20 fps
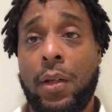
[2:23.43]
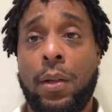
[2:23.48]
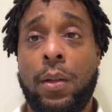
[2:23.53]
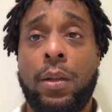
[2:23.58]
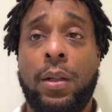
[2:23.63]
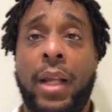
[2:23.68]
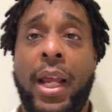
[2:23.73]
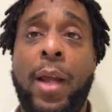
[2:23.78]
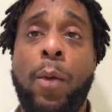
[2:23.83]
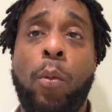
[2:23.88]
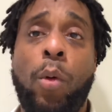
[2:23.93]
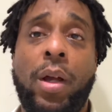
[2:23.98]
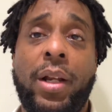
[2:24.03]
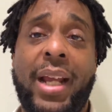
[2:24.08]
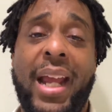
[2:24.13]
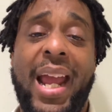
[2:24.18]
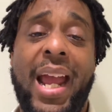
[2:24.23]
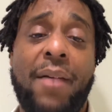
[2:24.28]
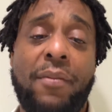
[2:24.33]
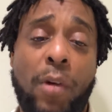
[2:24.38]
They want to
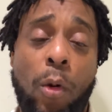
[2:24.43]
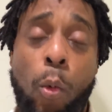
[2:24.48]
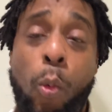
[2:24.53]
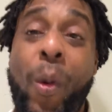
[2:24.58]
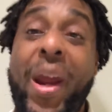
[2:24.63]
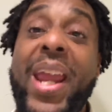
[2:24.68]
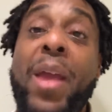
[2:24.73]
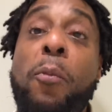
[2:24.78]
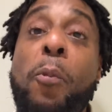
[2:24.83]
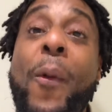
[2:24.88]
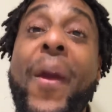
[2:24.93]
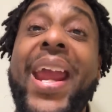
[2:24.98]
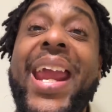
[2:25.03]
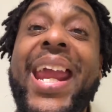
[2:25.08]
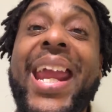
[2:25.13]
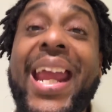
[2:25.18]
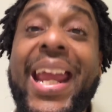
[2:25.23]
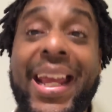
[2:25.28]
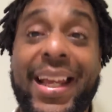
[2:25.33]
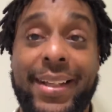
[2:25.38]
have a wee
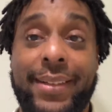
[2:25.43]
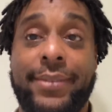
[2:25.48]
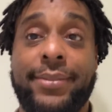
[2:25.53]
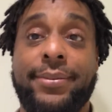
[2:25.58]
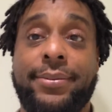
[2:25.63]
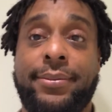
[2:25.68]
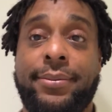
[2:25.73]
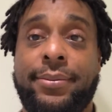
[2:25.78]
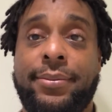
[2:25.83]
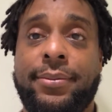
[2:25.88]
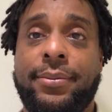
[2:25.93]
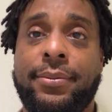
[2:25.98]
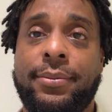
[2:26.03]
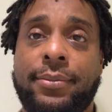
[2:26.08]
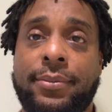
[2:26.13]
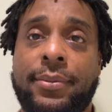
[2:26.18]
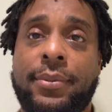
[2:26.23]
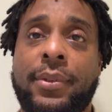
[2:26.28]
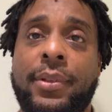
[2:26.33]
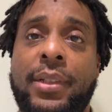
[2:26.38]
wee.
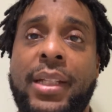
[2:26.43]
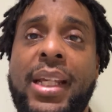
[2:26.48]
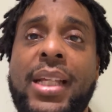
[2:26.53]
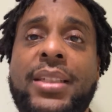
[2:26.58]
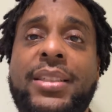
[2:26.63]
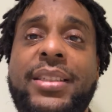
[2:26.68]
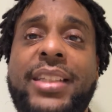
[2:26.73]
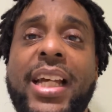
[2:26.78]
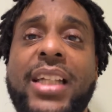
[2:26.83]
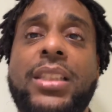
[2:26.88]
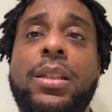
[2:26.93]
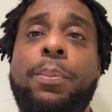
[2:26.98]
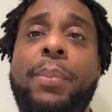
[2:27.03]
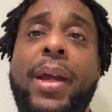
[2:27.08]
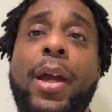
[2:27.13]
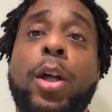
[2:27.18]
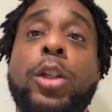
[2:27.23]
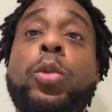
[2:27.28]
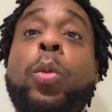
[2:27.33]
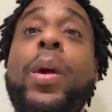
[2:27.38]
These
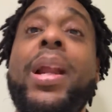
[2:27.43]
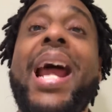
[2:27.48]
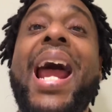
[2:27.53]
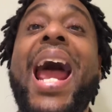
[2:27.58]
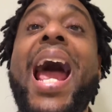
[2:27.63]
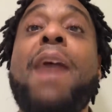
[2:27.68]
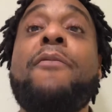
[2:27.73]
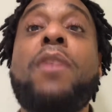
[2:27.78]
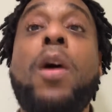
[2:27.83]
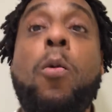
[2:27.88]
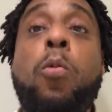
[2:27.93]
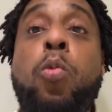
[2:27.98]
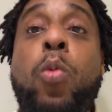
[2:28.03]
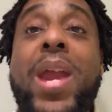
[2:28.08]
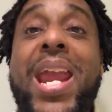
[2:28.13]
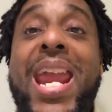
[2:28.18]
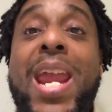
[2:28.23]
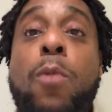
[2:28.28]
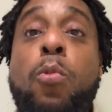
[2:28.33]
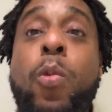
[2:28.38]
Jezebels want to have a
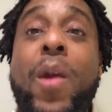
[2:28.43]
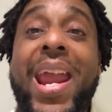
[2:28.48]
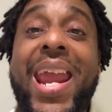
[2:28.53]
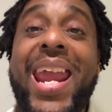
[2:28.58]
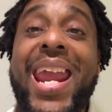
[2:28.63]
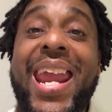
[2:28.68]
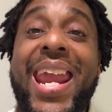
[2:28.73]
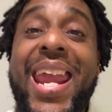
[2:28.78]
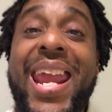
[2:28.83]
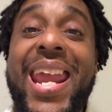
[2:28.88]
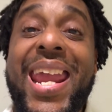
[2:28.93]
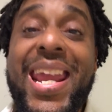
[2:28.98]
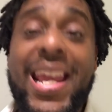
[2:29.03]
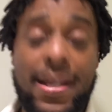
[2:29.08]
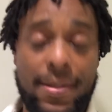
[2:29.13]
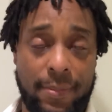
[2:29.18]
wee wee.